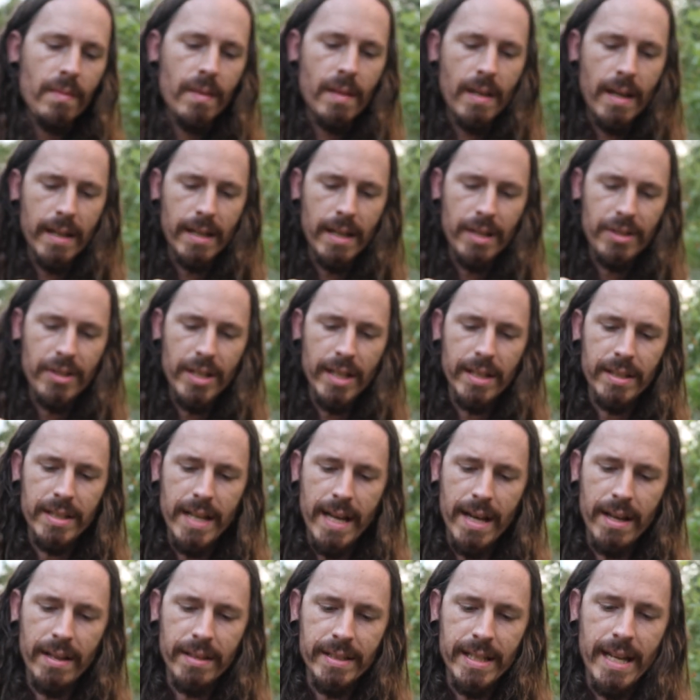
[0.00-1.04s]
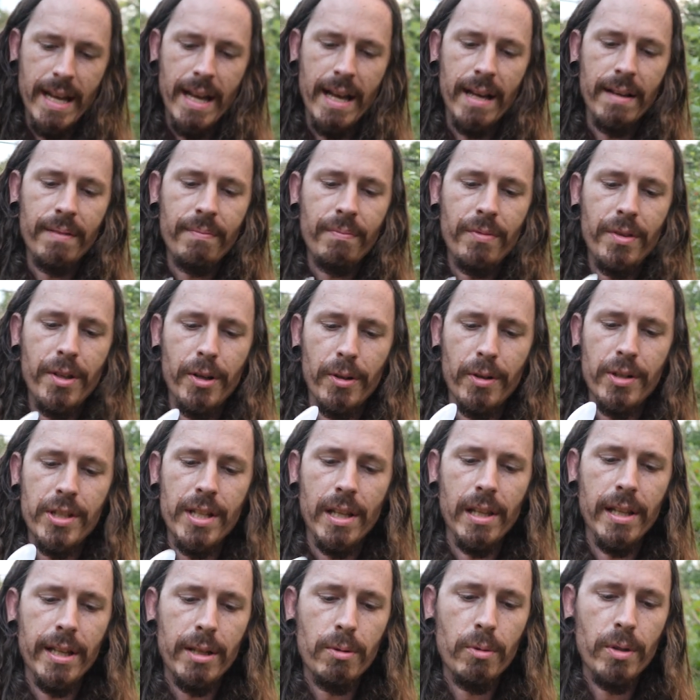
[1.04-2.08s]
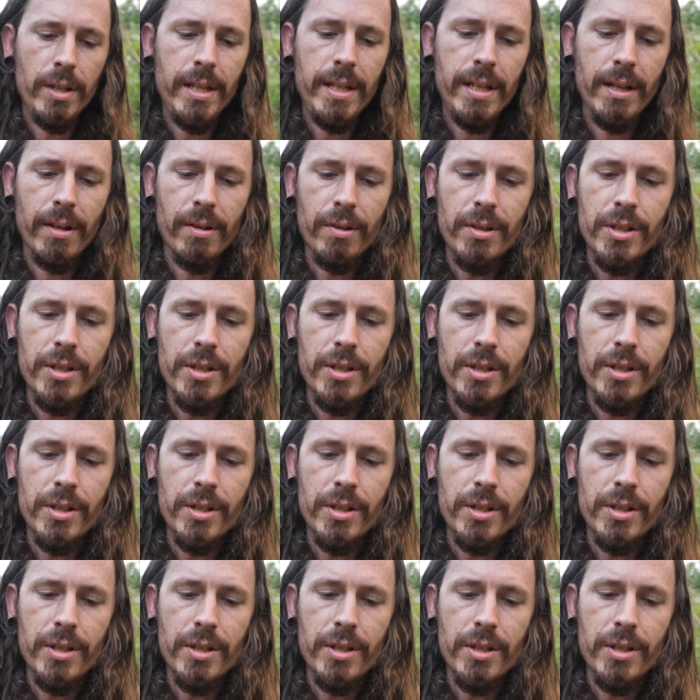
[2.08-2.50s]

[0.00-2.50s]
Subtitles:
I'm gonna dig down. Yeah, there is a liquid here,